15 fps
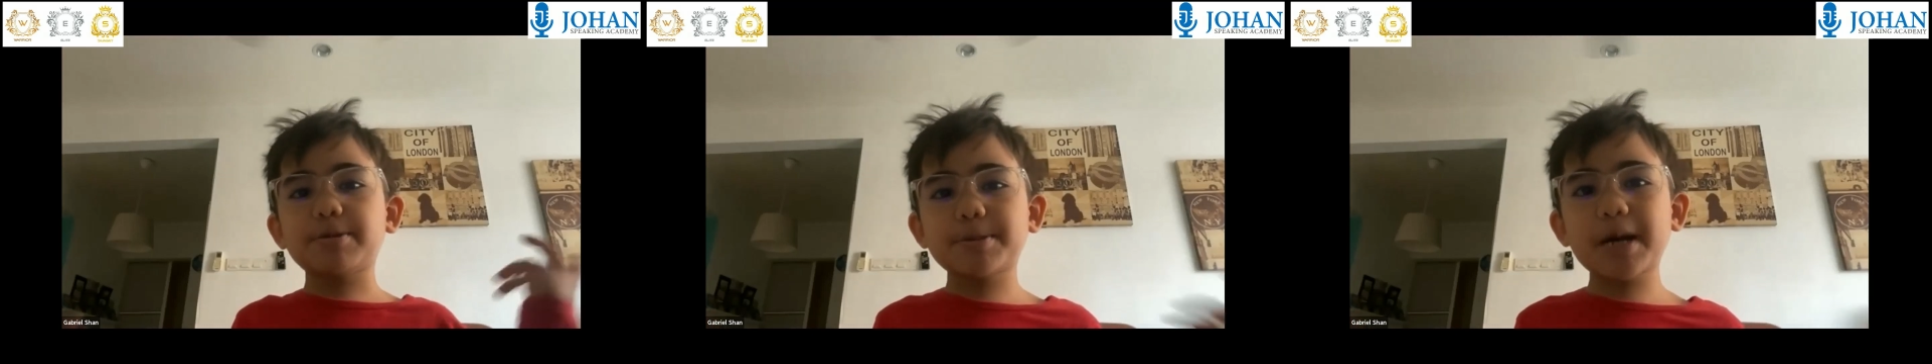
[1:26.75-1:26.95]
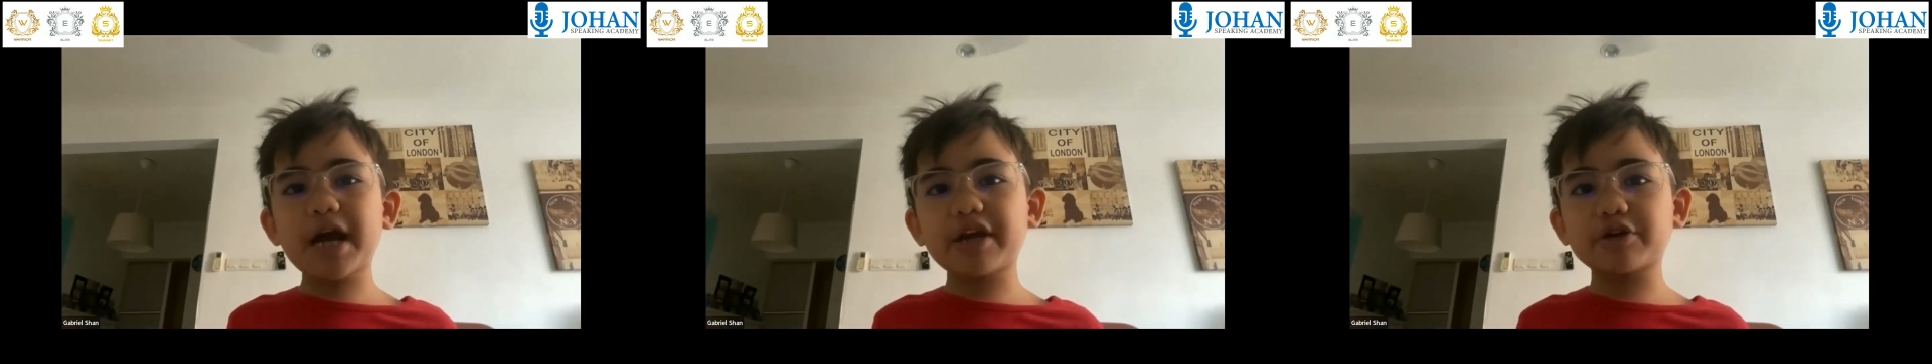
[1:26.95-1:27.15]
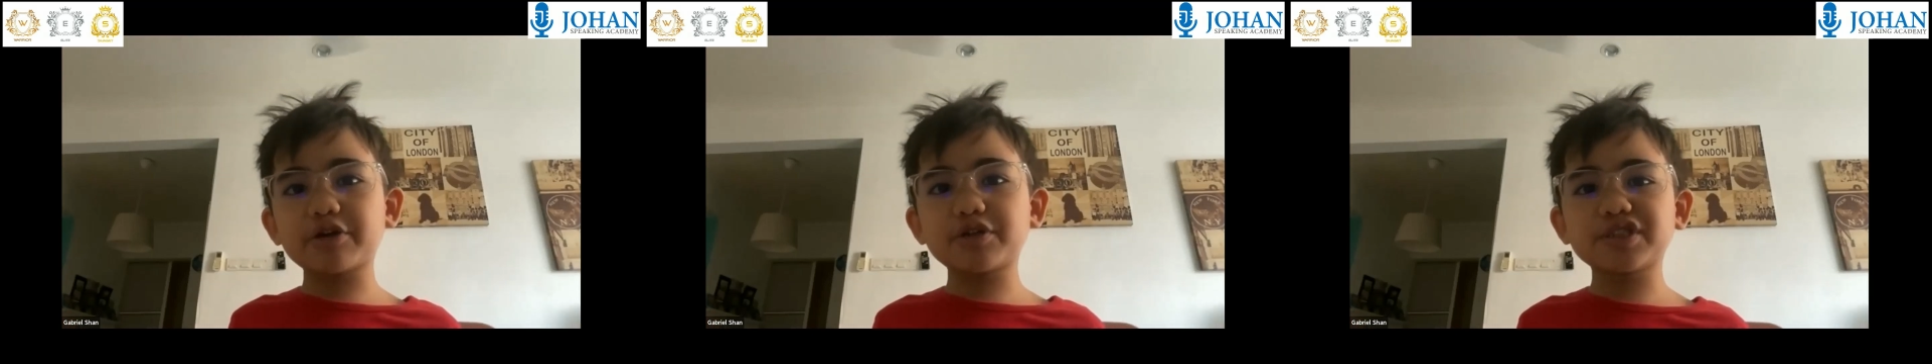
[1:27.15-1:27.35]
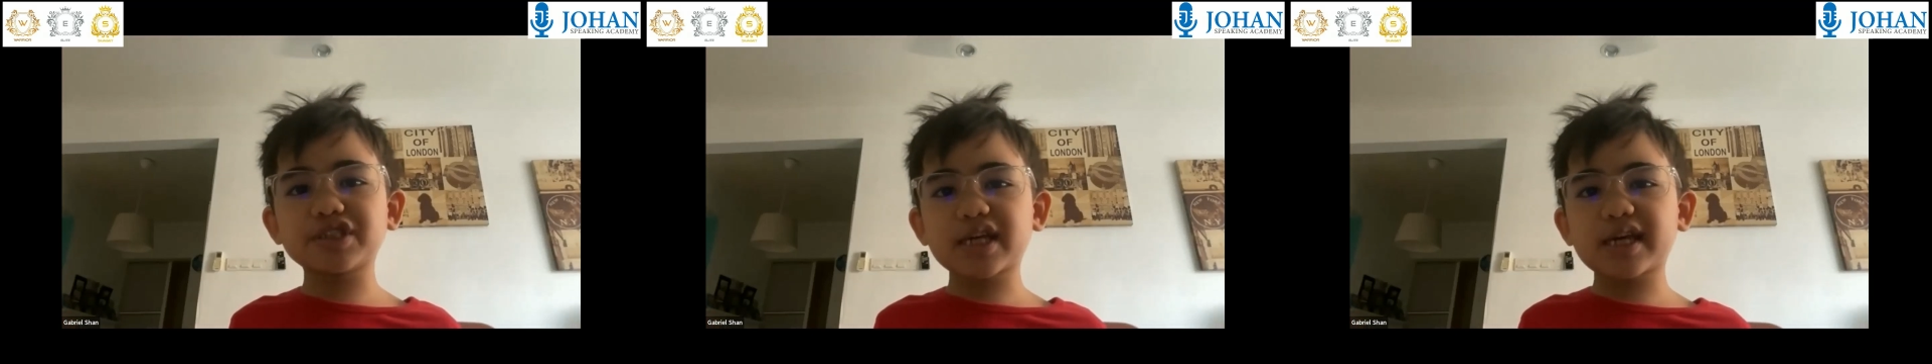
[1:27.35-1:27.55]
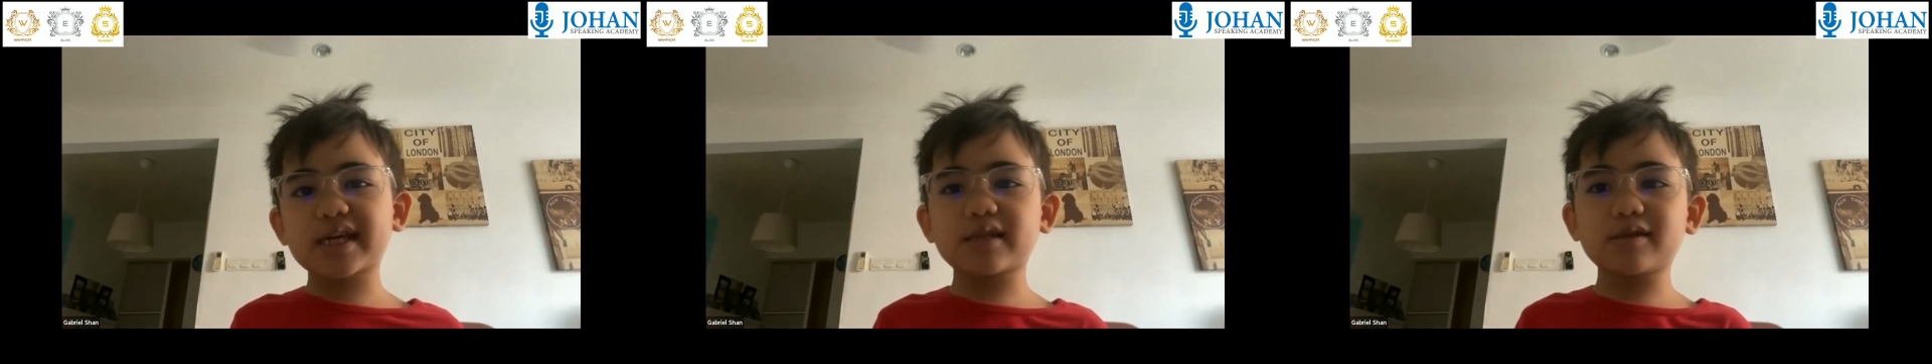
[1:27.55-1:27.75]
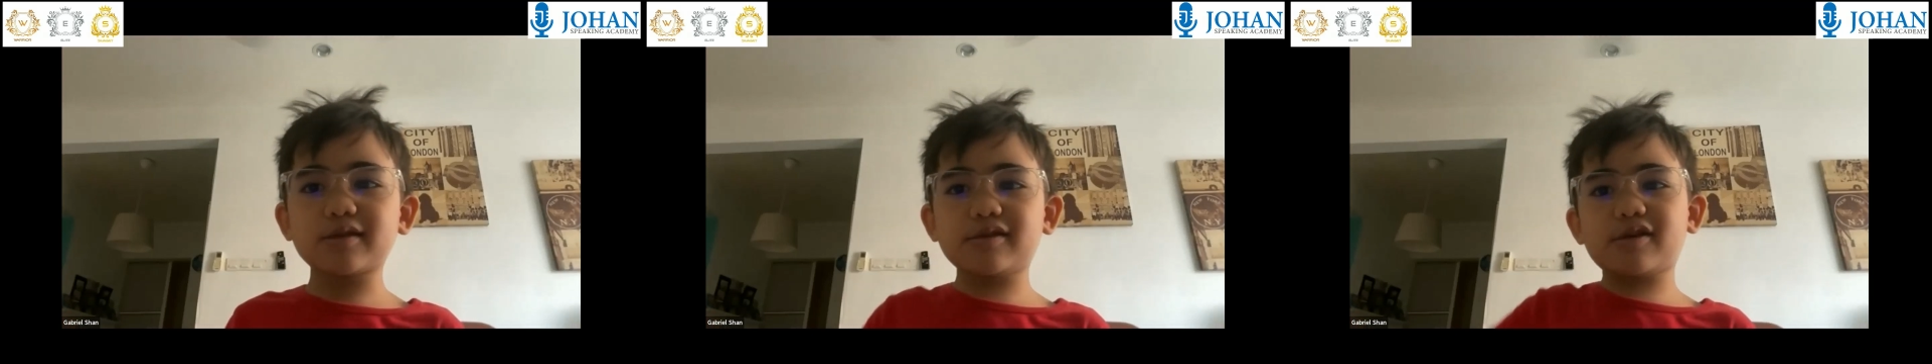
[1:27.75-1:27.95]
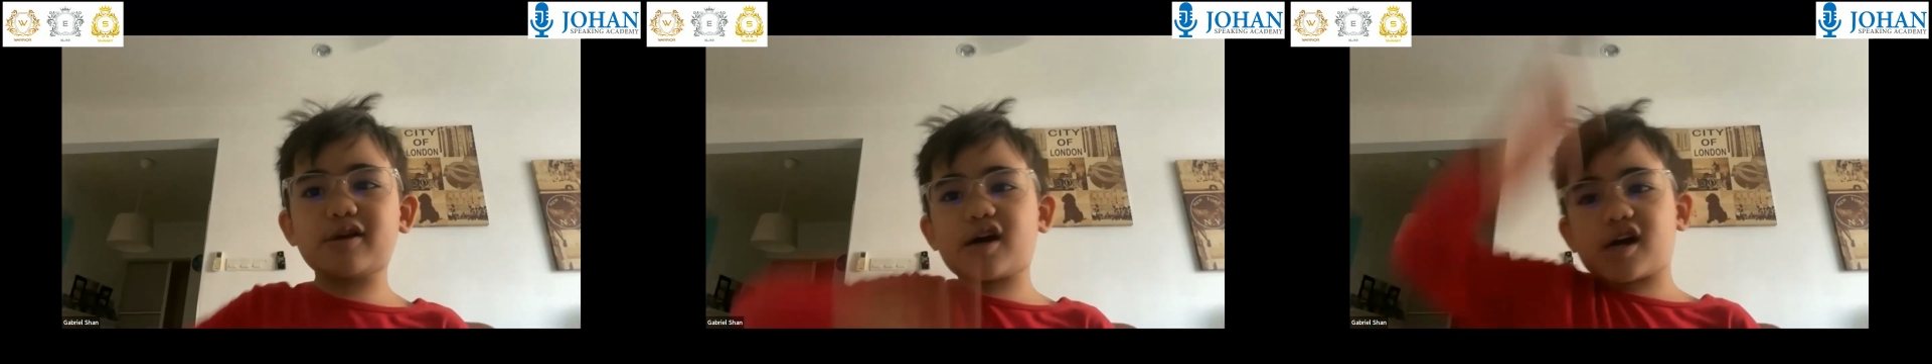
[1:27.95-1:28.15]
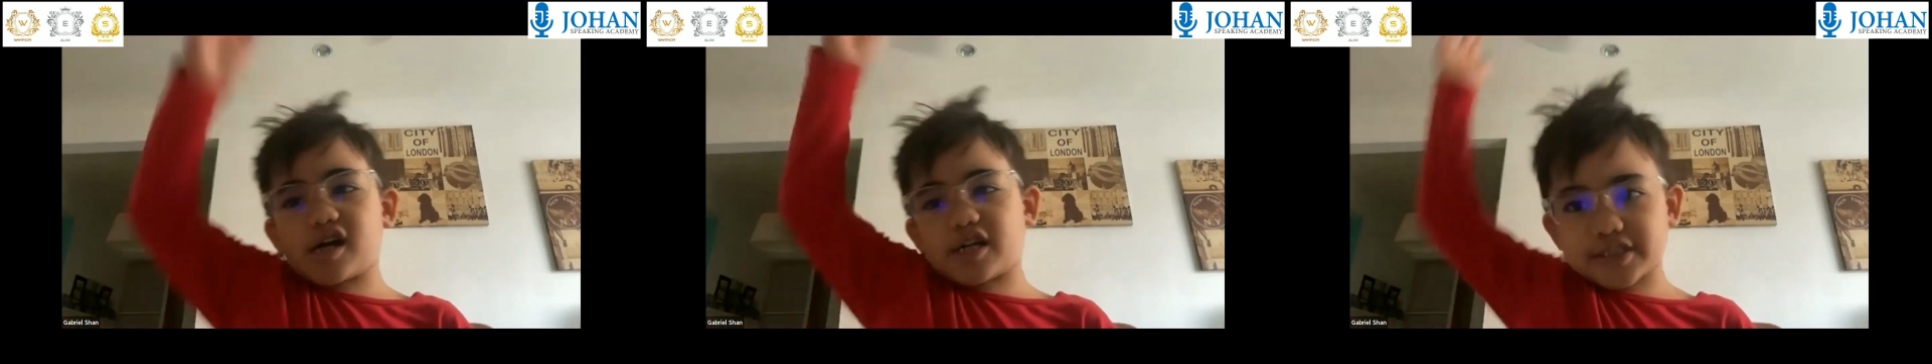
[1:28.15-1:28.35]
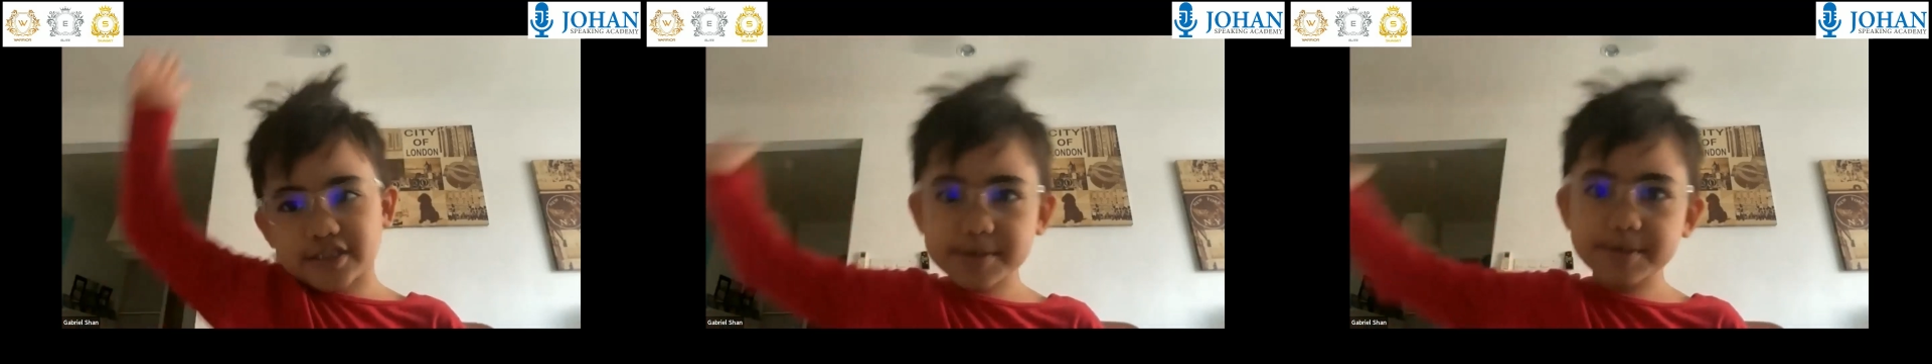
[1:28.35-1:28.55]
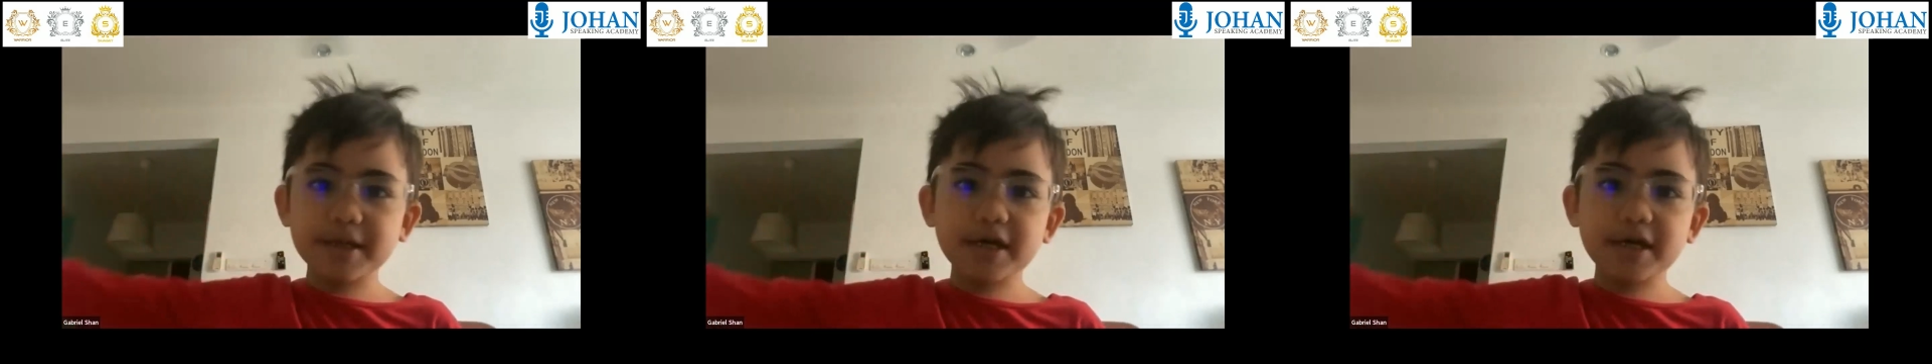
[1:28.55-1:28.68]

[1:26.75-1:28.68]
files, and lots of